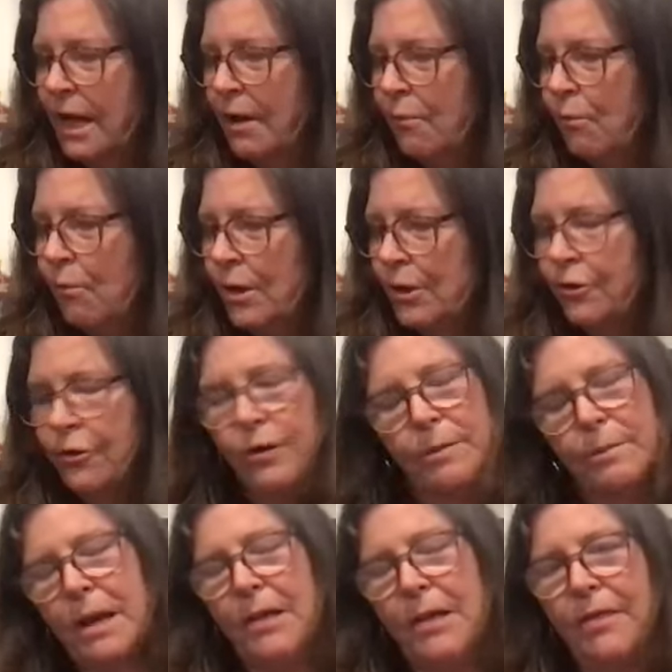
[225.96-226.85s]
I wondered
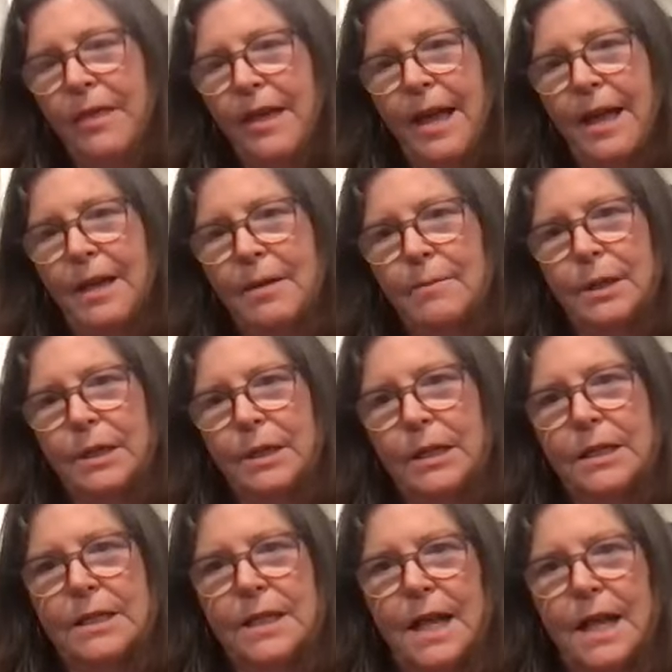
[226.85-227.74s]
about that
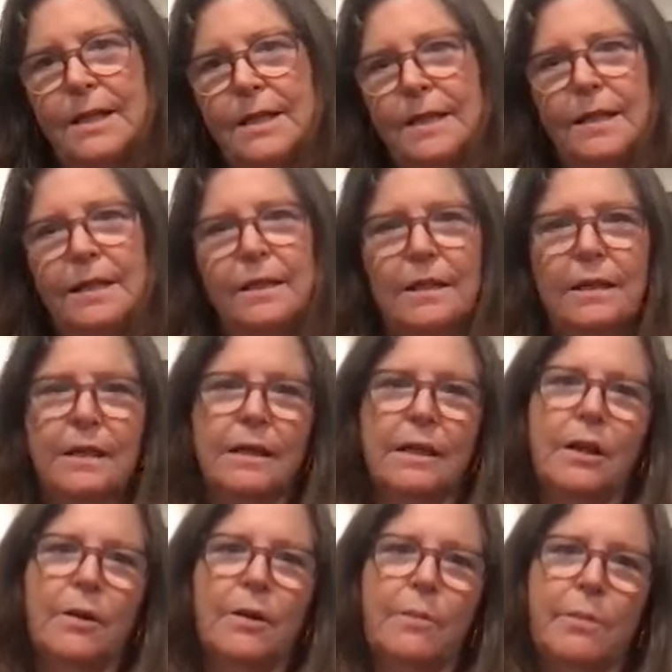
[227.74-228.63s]
because I didn't,
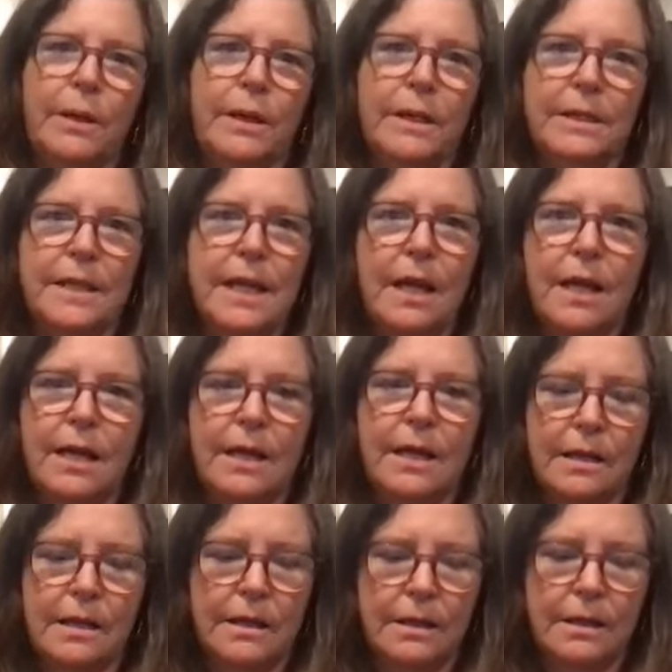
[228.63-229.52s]
you know, because
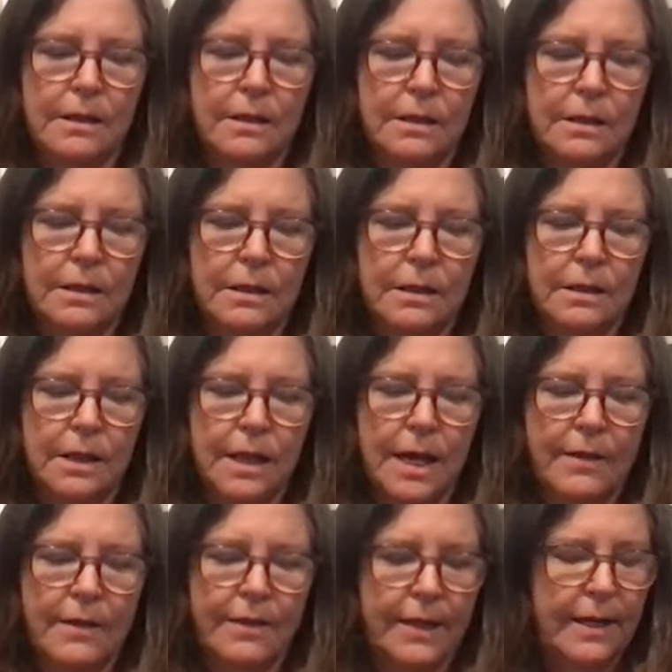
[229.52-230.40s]
I
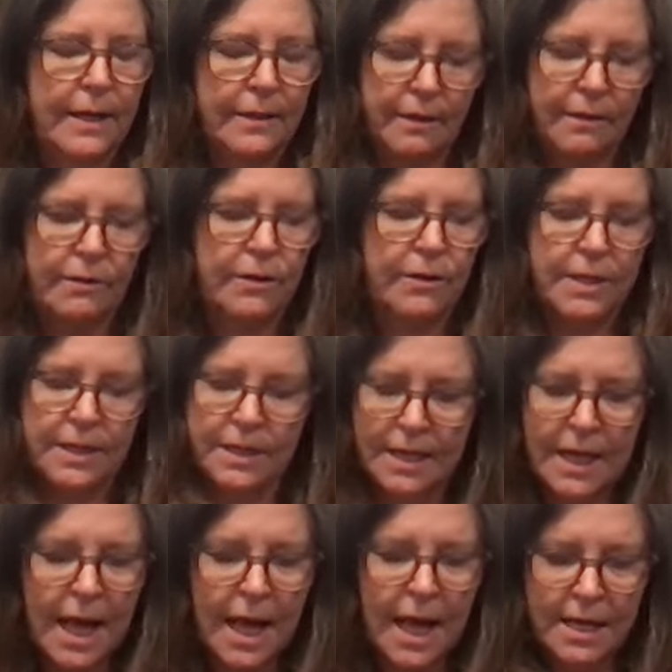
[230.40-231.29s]
think that the
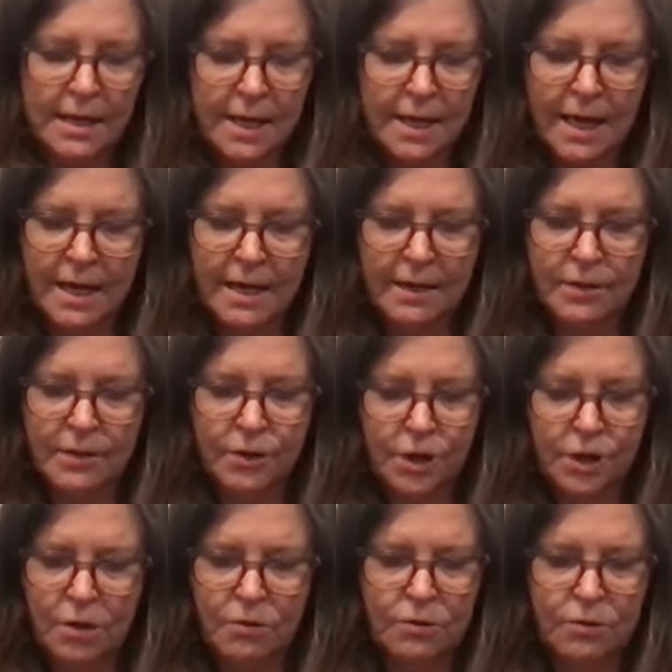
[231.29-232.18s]
size I had
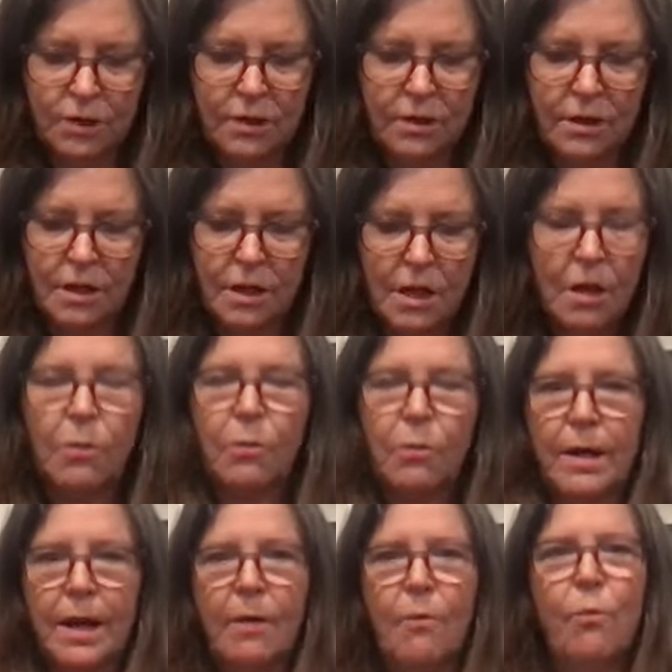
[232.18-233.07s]
chosen
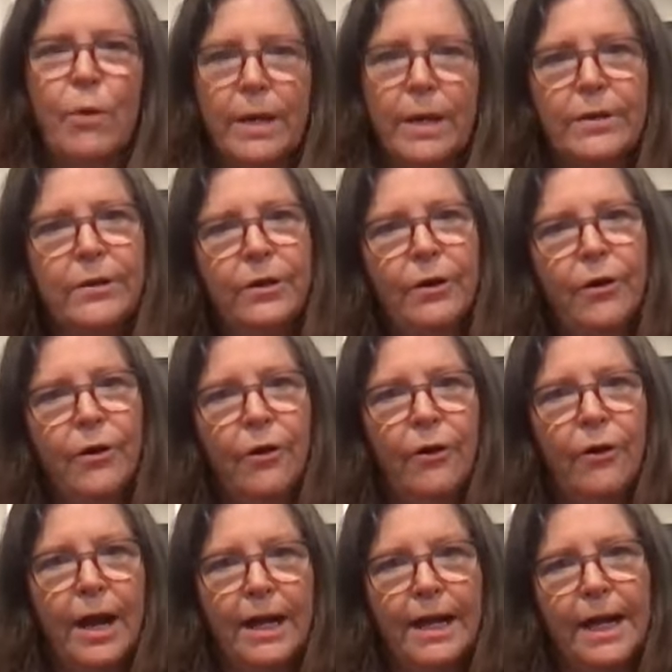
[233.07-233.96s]
when I went to
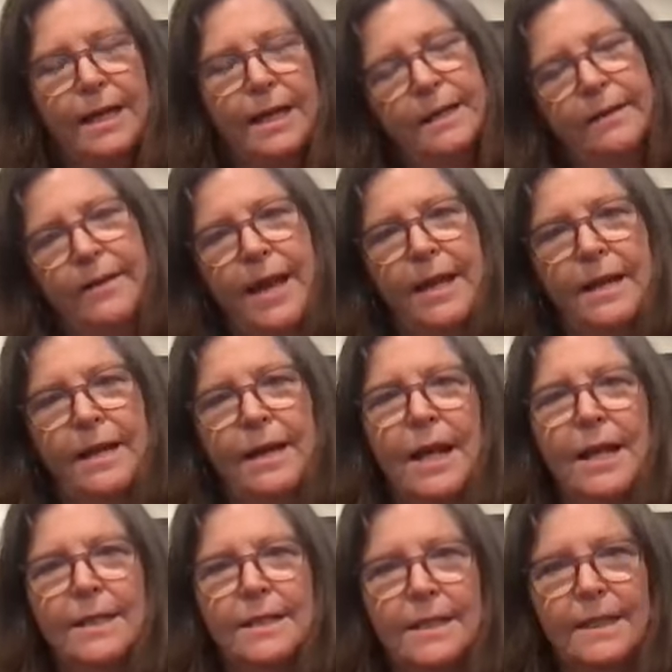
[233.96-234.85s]
her, I kind of had an
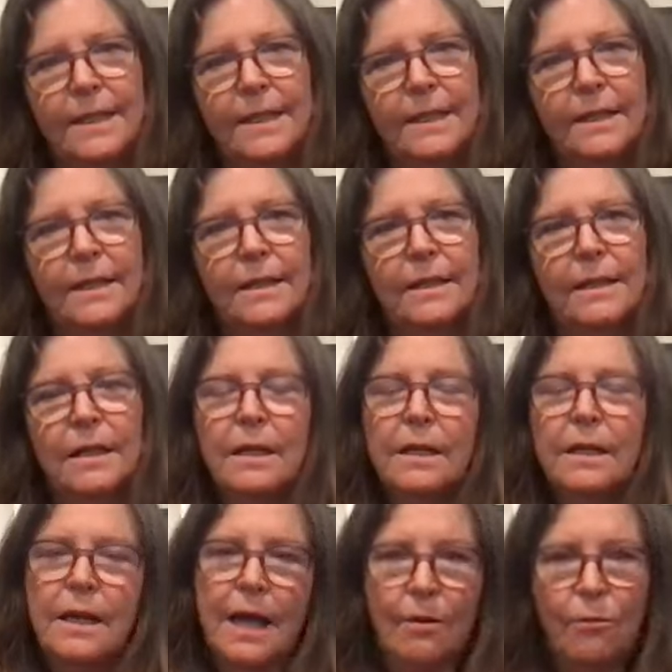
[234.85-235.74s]
idea.
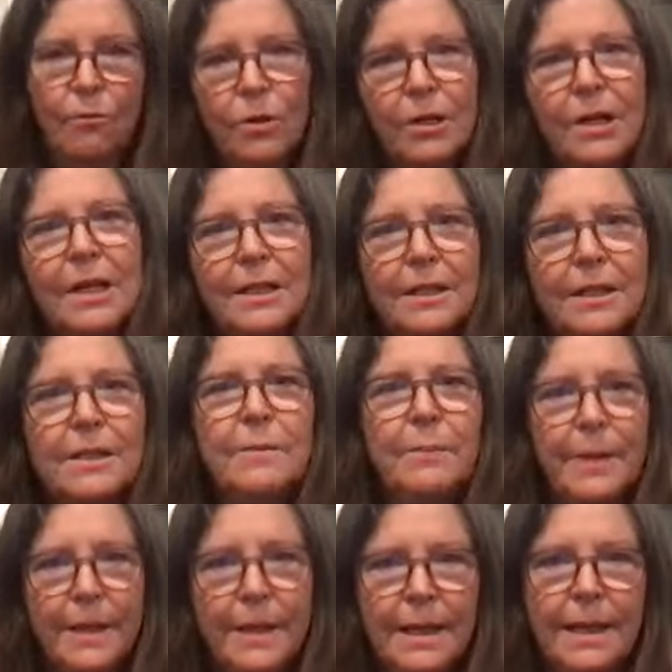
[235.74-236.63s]
I wanted it to
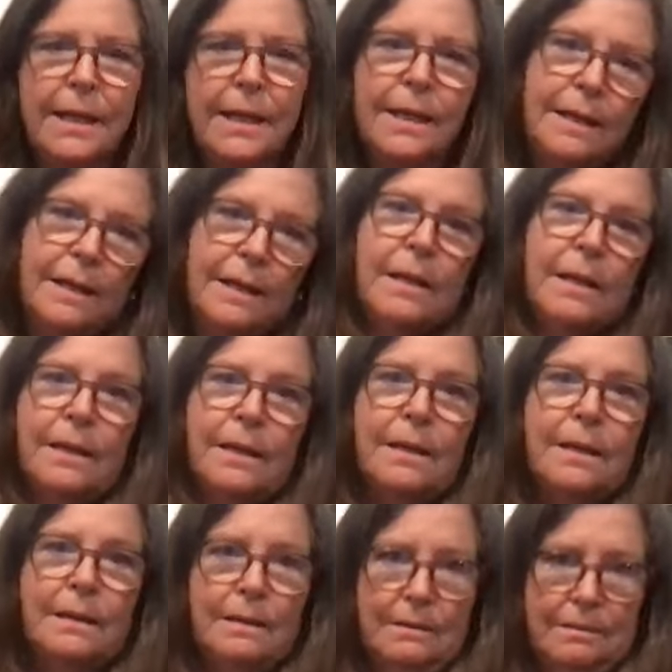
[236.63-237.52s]
be,
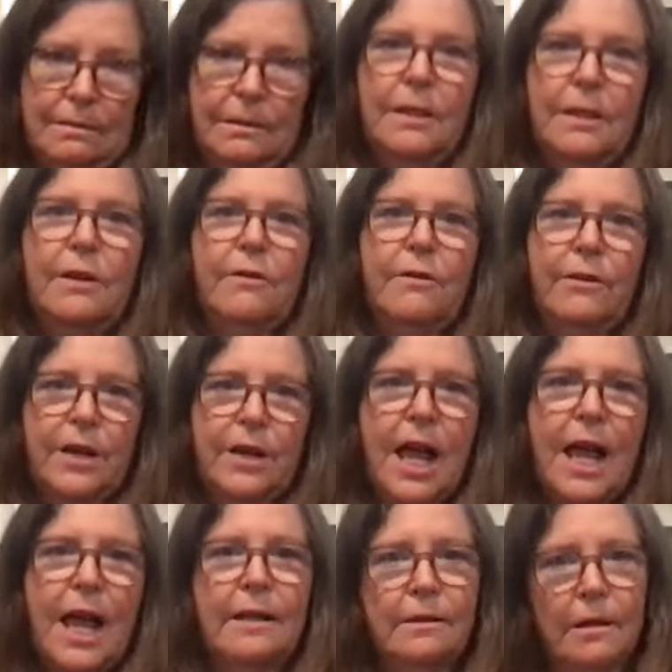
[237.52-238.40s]
you know,
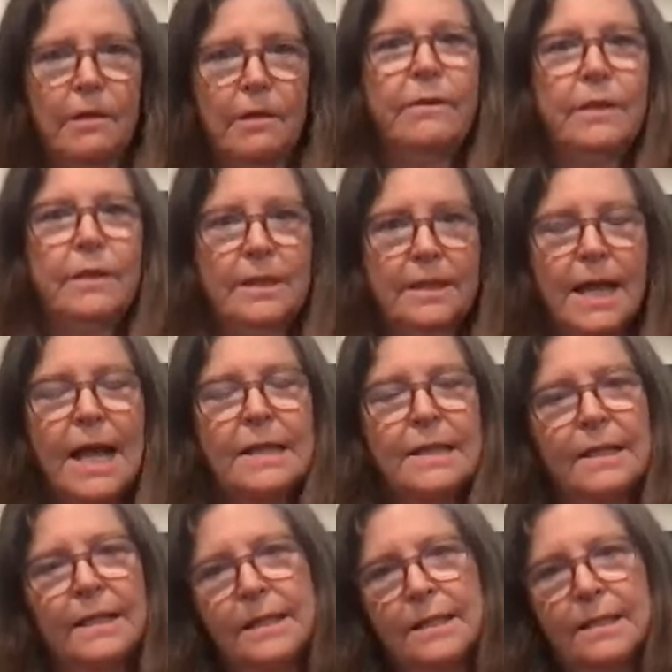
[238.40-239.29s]
the
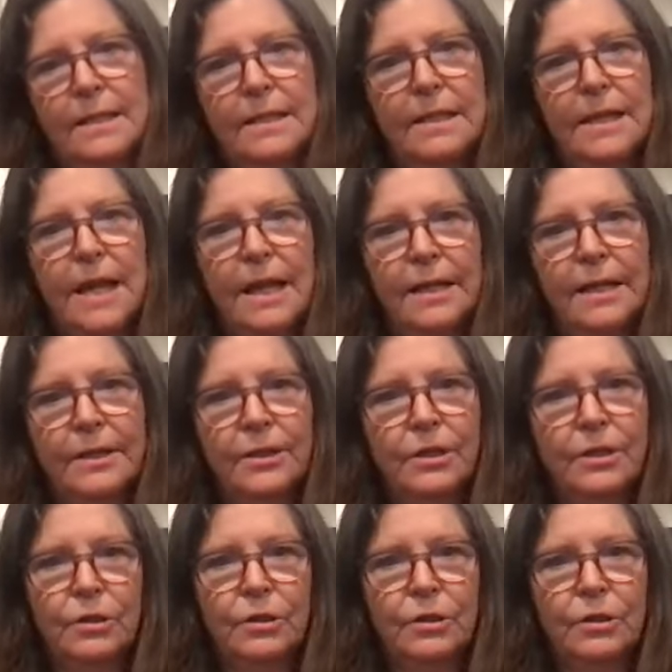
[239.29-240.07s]
size it is. It's 9 inches